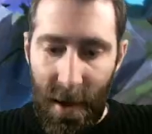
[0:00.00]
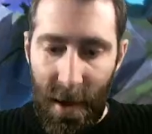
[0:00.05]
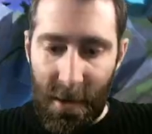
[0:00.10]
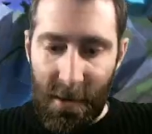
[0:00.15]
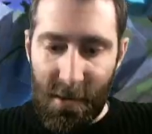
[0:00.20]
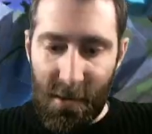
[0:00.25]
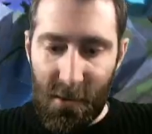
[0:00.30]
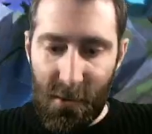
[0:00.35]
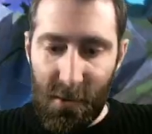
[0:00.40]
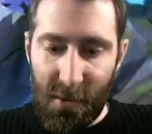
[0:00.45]
Now
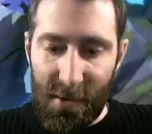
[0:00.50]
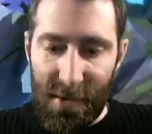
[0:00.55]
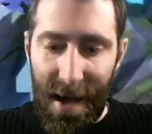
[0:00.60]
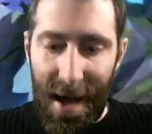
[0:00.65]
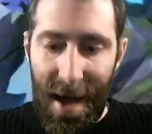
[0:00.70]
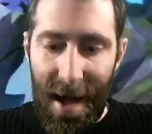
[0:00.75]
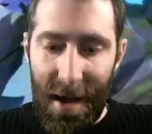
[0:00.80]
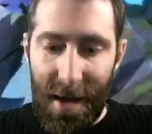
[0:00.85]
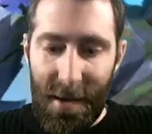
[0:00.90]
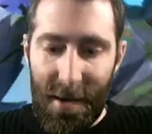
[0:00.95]

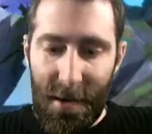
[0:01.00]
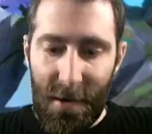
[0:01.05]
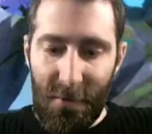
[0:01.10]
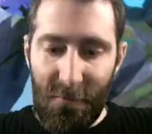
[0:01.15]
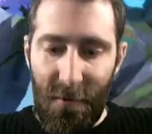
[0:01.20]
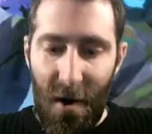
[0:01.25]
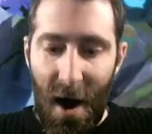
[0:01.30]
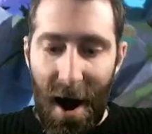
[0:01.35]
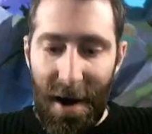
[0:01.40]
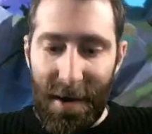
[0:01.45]
2-star
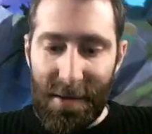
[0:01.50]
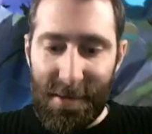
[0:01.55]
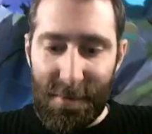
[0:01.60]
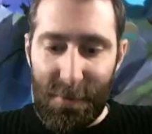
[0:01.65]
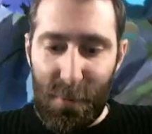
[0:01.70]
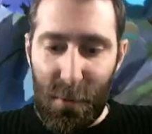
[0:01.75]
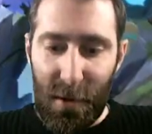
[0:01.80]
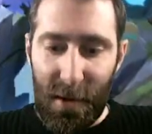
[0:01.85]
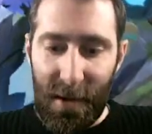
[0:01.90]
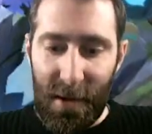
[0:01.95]
riders
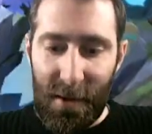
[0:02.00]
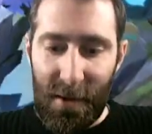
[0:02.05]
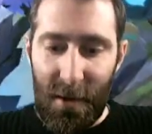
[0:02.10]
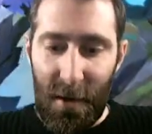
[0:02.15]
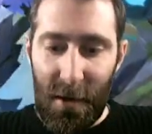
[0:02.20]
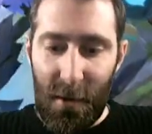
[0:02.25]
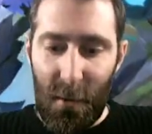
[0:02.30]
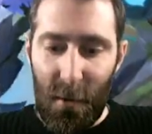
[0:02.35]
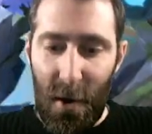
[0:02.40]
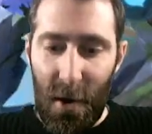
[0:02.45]
are putting in a
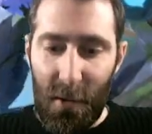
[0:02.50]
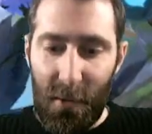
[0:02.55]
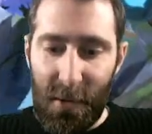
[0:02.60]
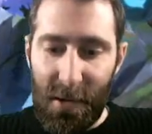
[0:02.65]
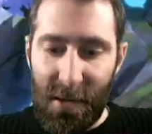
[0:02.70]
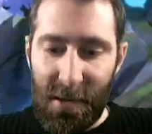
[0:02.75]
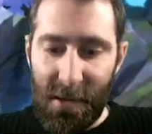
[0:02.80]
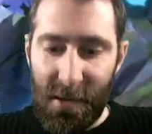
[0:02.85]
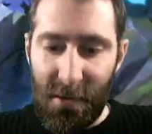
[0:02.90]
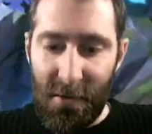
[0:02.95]
lot of work,
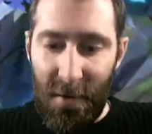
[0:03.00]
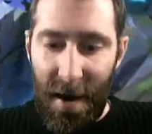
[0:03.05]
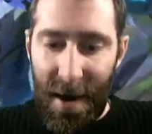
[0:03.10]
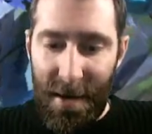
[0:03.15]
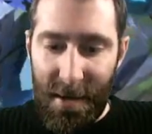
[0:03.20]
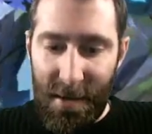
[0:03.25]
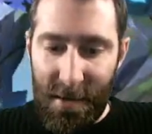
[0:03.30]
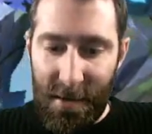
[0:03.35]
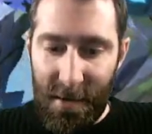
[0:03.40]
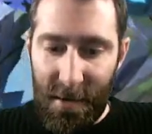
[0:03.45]
which is
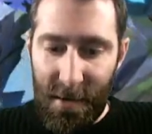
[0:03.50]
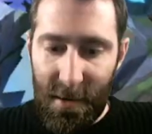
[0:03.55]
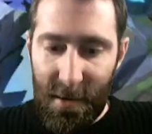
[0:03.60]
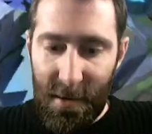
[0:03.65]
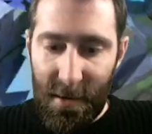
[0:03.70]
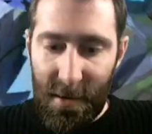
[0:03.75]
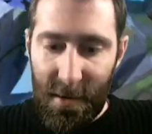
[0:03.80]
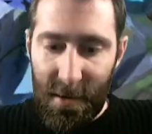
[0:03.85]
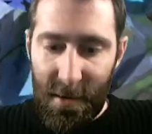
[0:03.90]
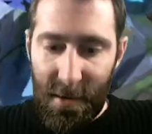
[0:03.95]
great.
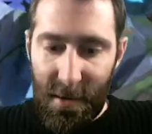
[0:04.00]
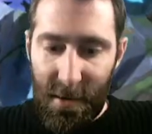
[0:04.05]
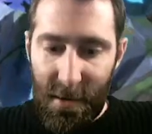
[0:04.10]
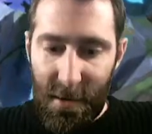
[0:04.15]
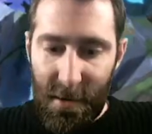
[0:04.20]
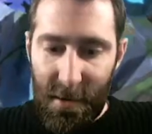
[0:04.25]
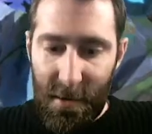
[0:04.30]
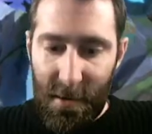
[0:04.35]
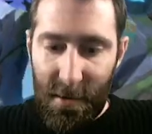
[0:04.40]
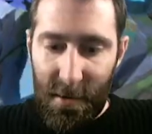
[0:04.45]

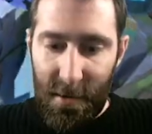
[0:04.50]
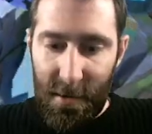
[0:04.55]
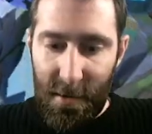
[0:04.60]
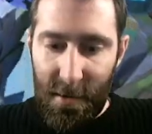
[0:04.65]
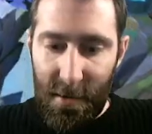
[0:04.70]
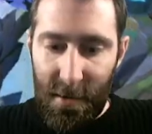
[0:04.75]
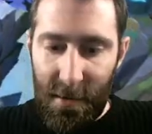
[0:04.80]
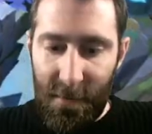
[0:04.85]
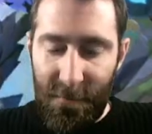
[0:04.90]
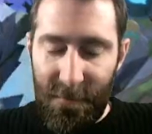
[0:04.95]

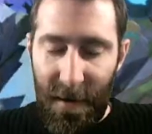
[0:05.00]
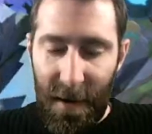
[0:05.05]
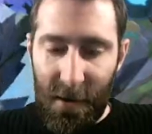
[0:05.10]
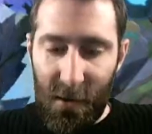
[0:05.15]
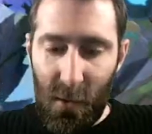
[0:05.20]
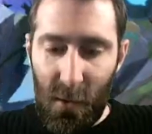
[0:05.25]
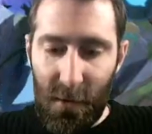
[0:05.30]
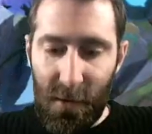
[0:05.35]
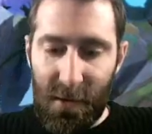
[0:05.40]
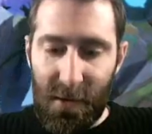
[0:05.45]
In
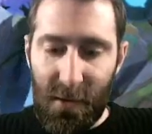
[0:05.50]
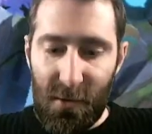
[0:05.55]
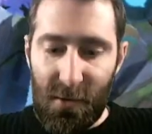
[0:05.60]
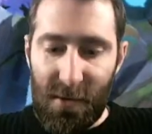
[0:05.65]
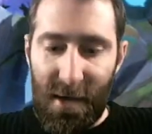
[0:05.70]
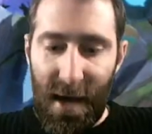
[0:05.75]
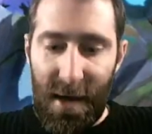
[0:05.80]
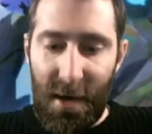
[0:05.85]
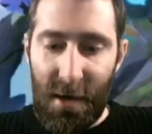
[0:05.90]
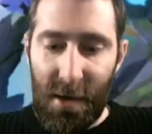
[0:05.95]
fact, all the
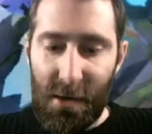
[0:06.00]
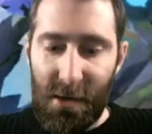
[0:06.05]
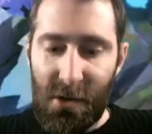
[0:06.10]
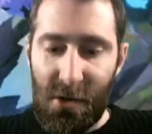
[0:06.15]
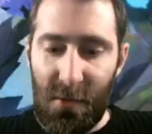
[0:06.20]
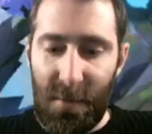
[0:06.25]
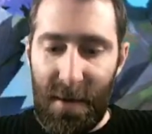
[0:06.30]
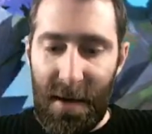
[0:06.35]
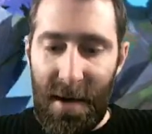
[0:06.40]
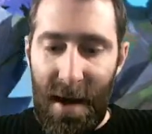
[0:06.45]
2-star units
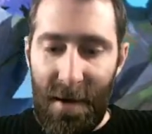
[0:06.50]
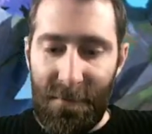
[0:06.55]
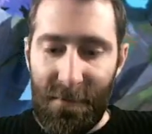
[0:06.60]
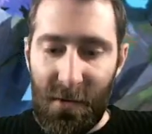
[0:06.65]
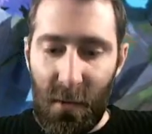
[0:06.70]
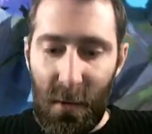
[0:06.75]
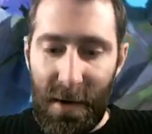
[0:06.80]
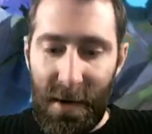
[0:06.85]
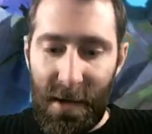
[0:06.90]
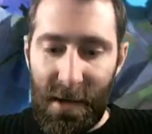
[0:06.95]
should be enough
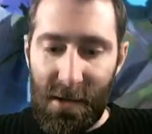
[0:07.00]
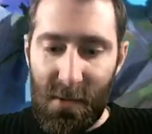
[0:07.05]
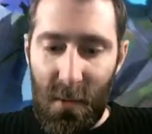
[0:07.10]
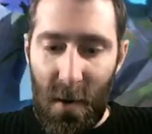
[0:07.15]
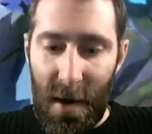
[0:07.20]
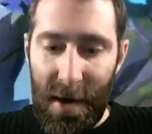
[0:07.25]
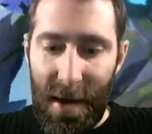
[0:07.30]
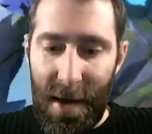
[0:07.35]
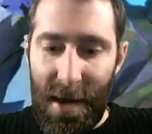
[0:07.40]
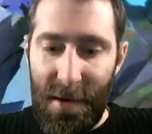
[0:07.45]
to win this
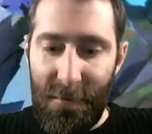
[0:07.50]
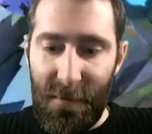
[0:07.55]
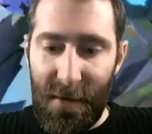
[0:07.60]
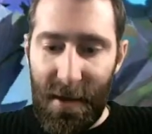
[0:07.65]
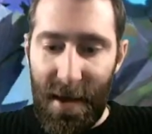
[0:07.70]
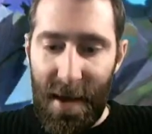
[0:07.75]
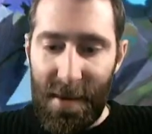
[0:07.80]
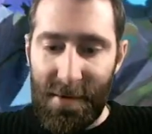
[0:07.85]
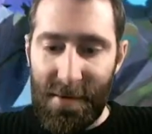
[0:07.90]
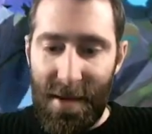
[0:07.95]
one, even
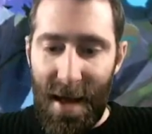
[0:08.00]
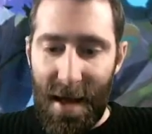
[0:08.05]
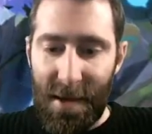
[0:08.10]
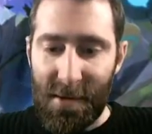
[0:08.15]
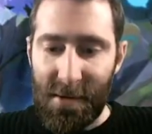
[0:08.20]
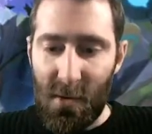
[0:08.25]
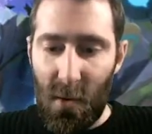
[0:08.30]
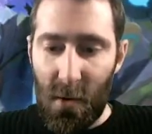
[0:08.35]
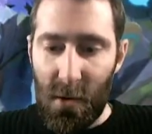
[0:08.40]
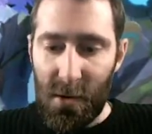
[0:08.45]
against that
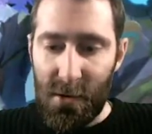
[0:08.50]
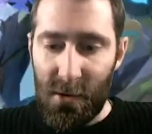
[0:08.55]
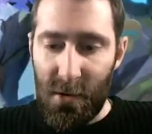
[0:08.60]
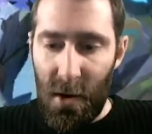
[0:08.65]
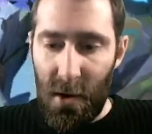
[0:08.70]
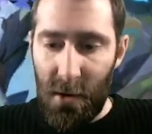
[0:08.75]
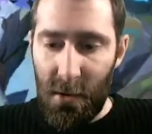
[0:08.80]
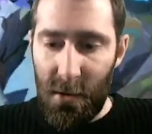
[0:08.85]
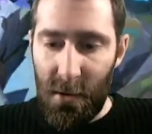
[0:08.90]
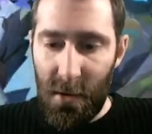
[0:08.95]
Stalker
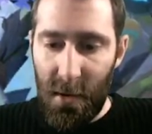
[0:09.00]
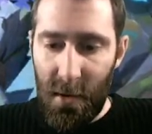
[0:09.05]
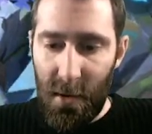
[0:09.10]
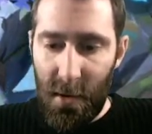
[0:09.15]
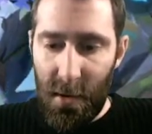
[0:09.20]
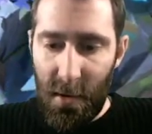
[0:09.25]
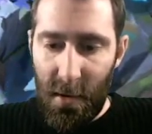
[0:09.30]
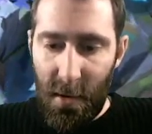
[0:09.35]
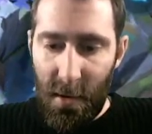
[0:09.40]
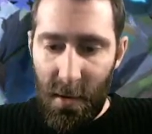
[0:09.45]
drone.
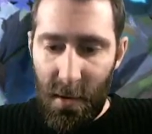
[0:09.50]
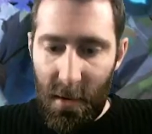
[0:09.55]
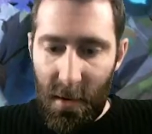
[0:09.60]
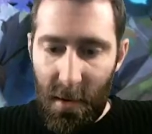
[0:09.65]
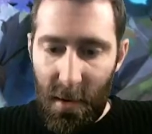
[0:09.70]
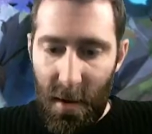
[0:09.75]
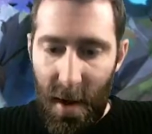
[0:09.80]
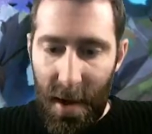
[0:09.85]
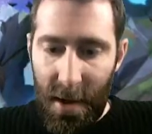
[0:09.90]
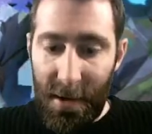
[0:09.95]

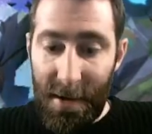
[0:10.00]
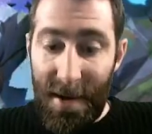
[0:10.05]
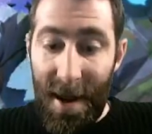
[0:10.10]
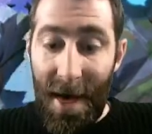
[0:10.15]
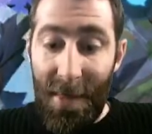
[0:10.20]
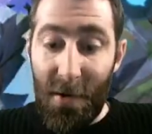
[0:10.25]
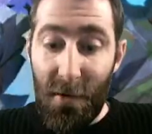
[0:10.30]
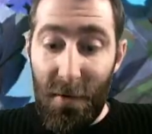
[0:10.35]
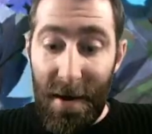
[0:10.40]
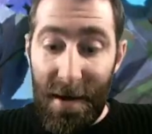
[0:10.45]
And
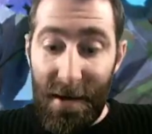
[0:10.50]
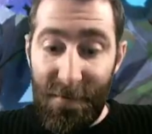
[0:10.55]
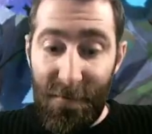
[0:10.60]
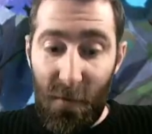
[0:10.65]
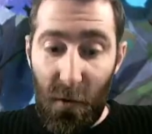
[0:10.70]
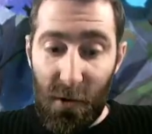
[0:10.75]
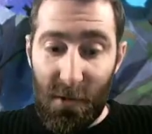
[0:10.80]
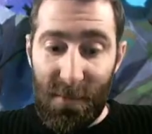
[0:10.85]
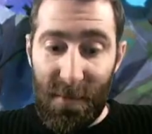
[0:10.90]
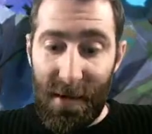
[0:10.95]
another
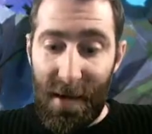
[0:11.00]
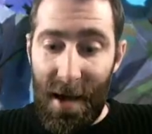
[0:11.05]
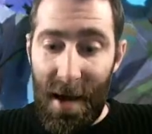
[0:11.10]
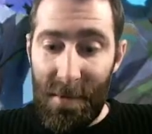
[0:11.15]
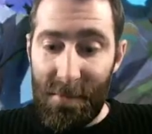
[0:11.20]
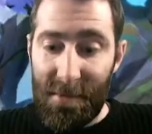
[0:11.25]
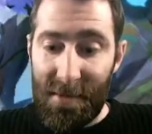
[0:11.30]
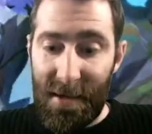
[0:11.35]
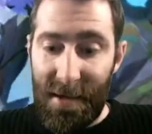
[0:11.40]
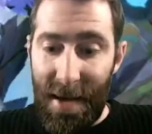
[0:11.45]
reinforcement
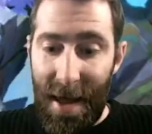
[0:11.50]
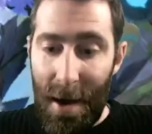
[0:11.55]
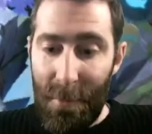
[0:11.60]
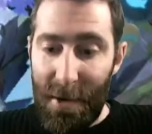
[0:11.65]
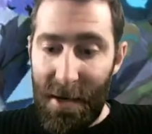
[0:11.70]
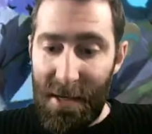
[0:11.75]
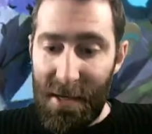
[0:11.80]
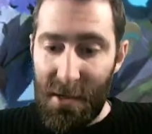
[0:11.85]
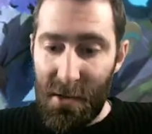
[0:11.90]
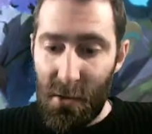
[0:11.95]
comes in and
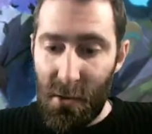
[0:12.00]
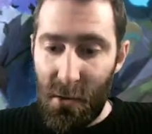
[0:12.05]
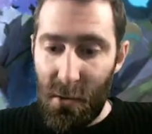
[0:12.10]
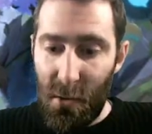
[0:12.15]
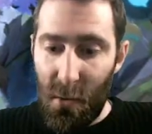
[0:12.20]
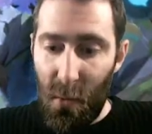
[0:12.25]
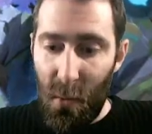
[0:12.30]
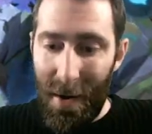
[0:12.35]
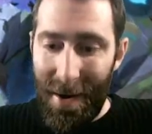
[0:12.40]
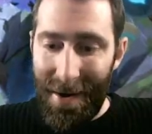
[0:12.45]
we
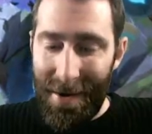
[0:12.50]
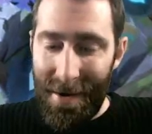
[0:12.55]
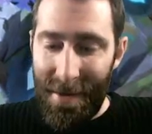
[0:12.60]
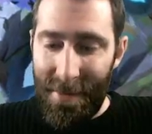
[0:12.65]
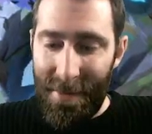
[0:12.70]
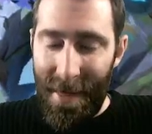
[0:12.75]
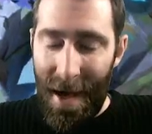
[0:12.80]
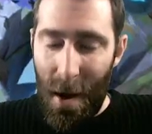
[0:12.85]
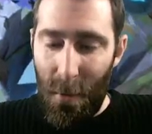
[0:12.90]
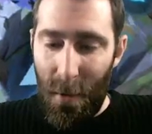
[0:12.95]
do
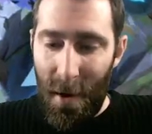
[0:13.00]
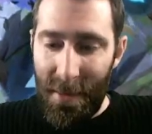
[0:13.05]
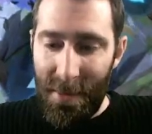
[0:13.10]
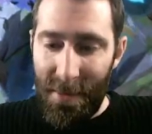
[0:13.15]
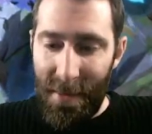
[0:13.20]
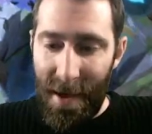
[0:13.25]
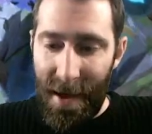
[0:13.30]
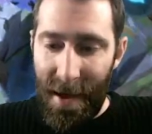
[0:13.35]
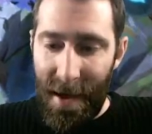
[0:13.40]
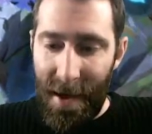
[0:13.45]
win that
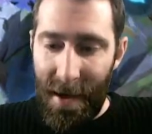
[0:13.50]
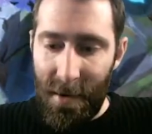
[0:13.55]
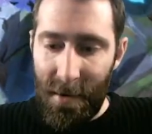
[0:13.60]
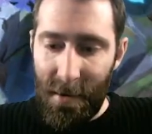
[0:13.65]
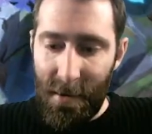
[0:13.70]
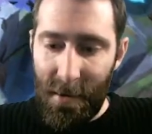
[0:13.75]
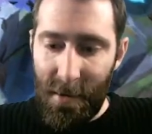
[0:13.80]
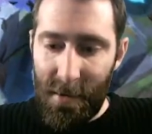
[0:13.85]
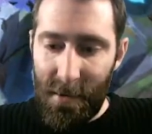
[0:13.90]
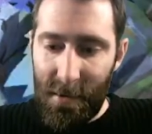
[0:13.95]
one there.